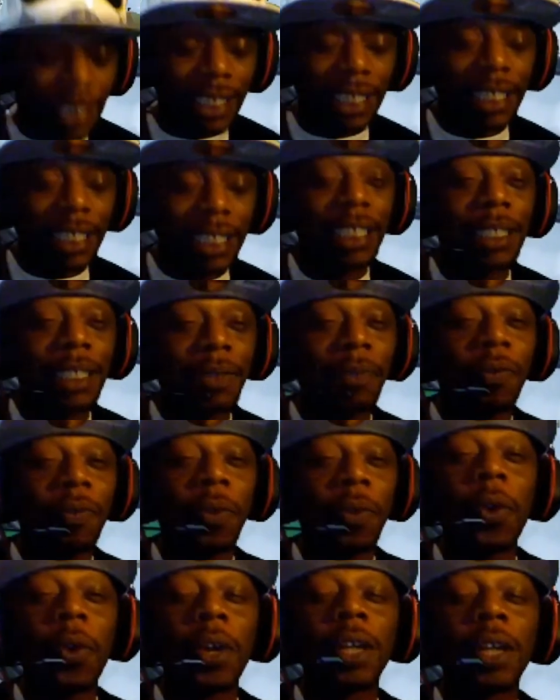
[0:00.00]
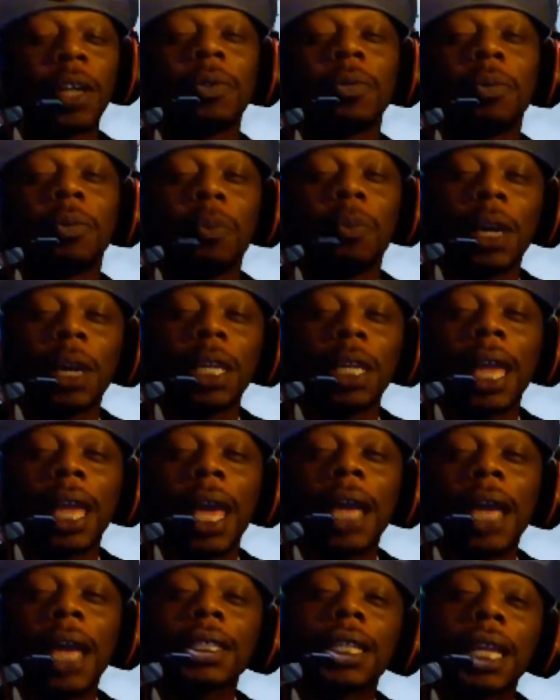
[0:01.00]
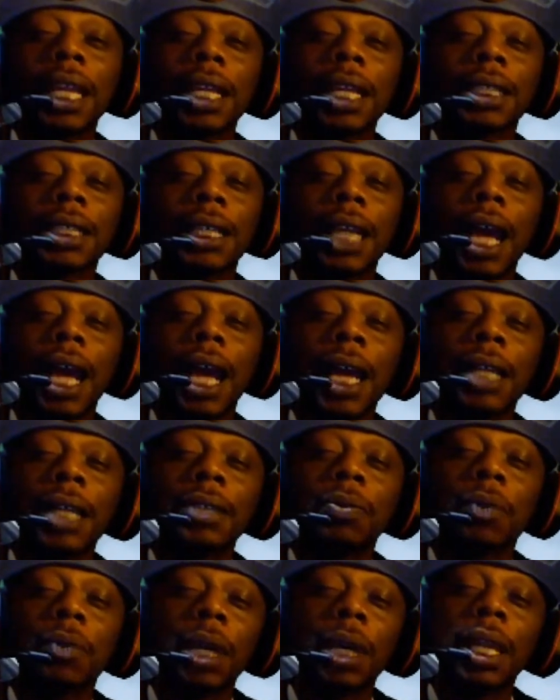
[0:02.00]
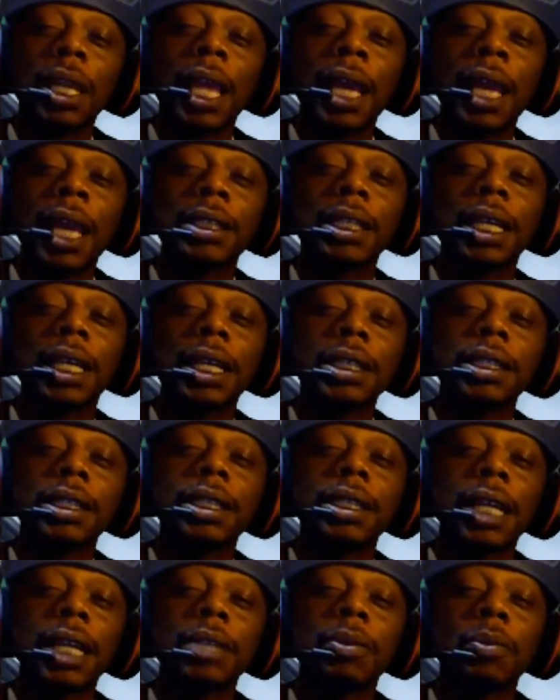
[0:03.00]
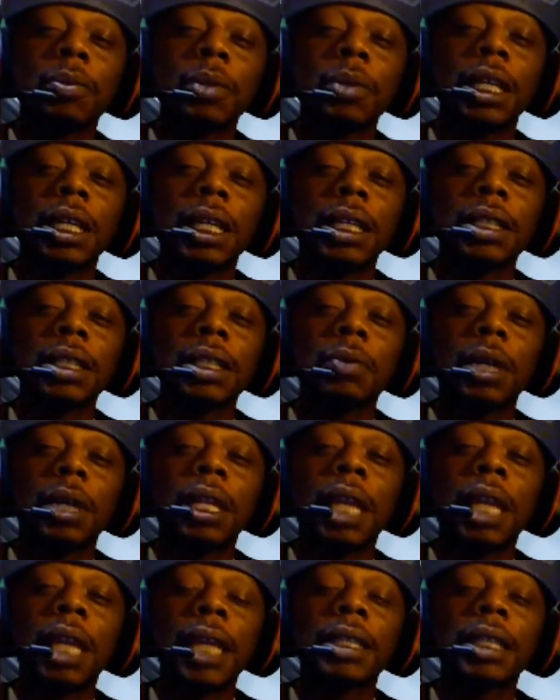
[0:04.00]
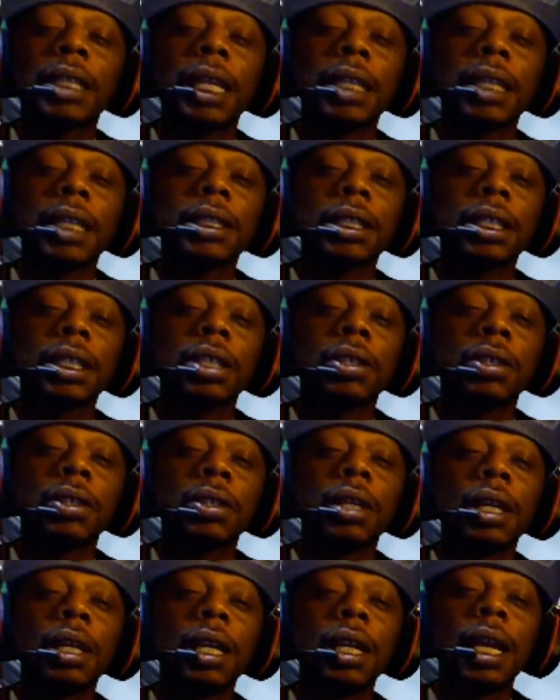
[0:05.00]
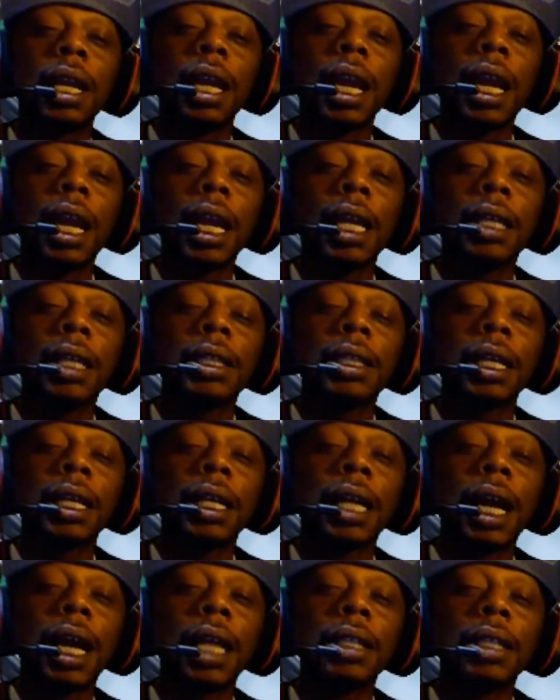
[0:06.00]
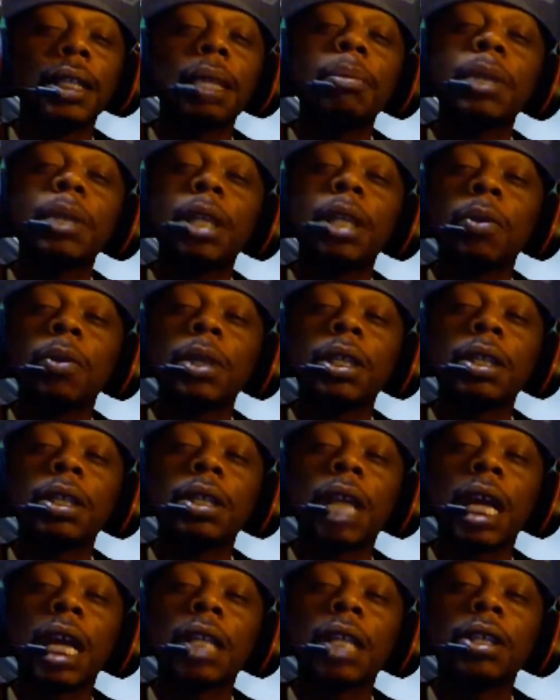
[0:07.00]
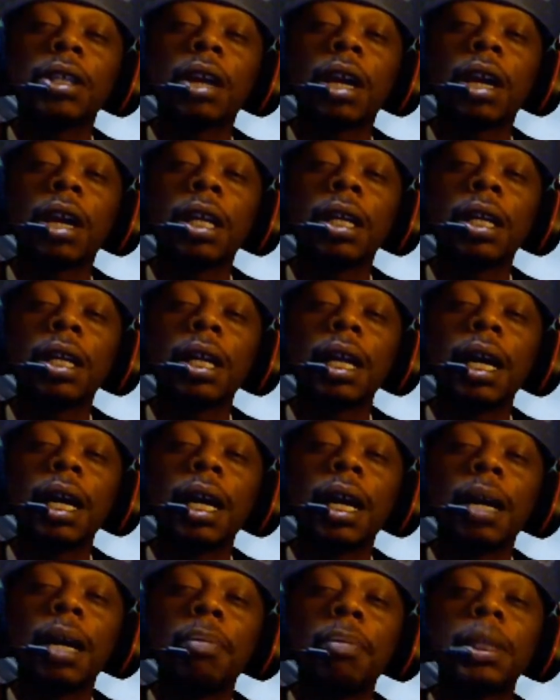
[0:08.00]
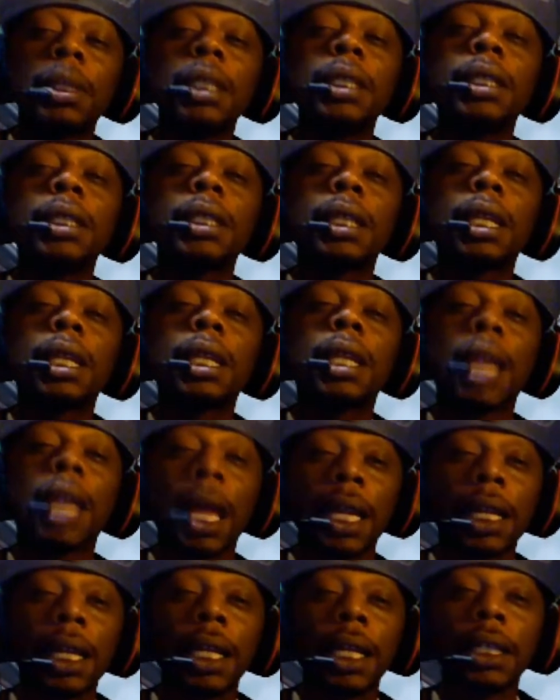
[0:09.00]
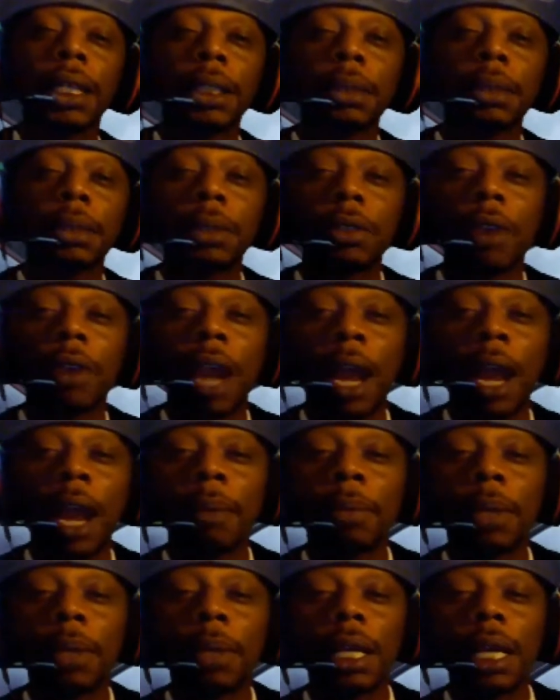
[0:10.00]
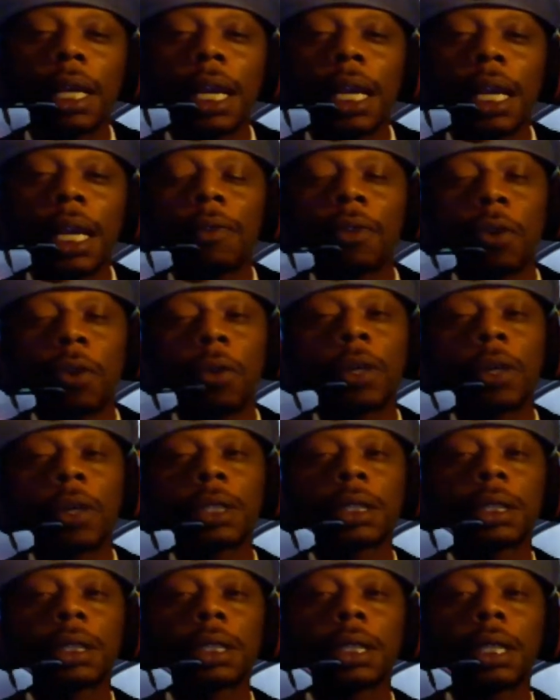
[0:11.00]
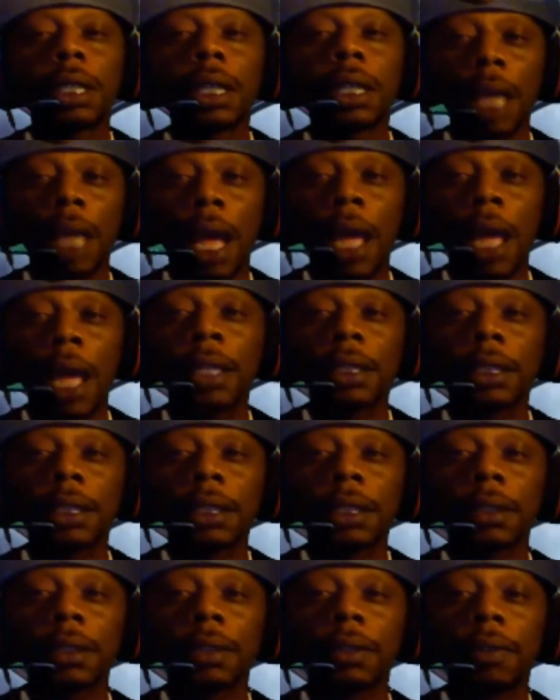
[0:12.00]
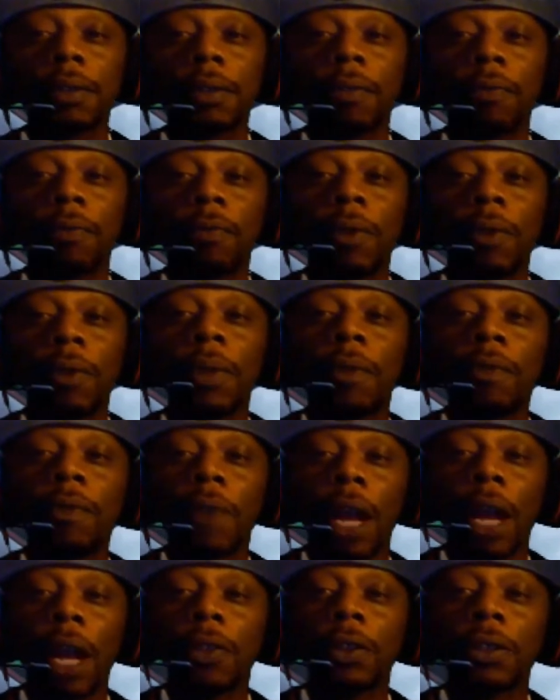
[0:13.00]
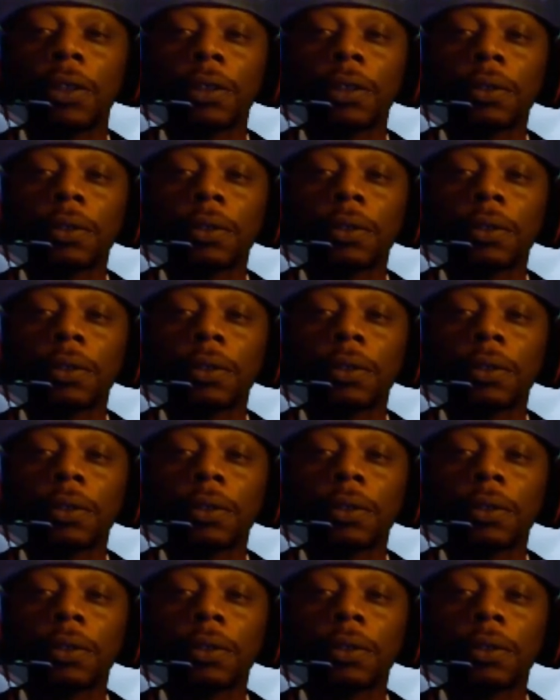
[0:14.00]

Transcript: season 4? One last lesson, guys. One last lesson. That's what we're getting is one last lesson here. And, guys, let me know what your thoughts are. Please like and subscribe. And, of course, guys... from the Father